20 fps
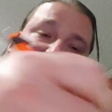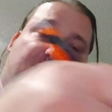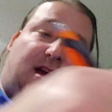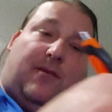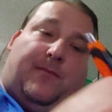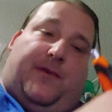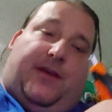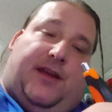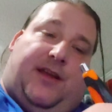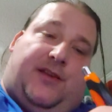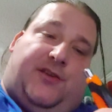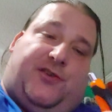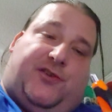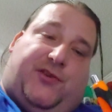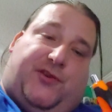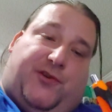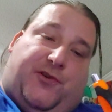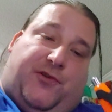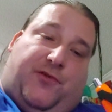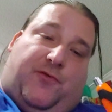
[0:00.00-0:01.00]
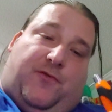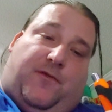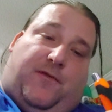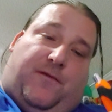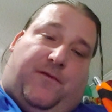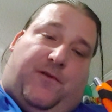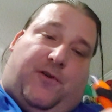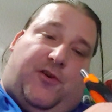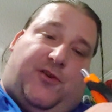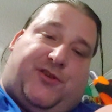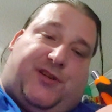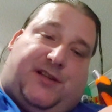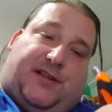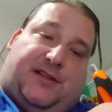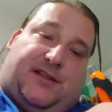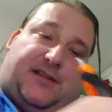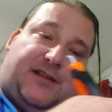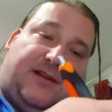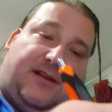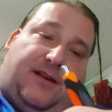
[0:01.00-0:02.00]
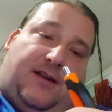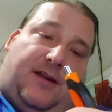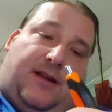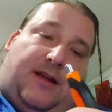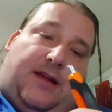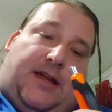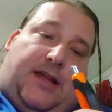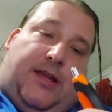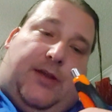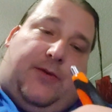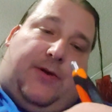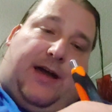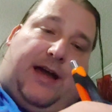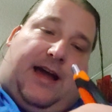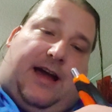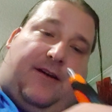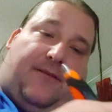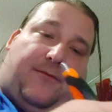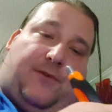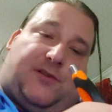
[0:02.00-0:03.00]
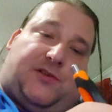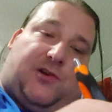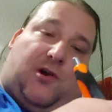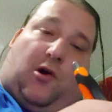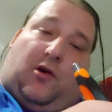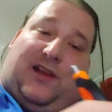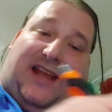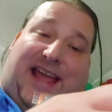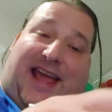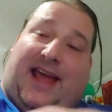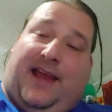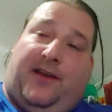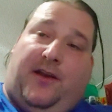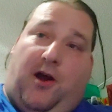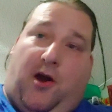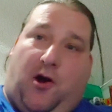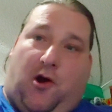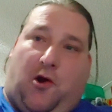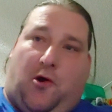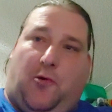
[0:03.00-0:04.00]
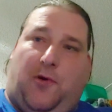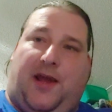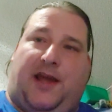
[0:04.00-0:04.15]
come in 2 versions. You have what's called NO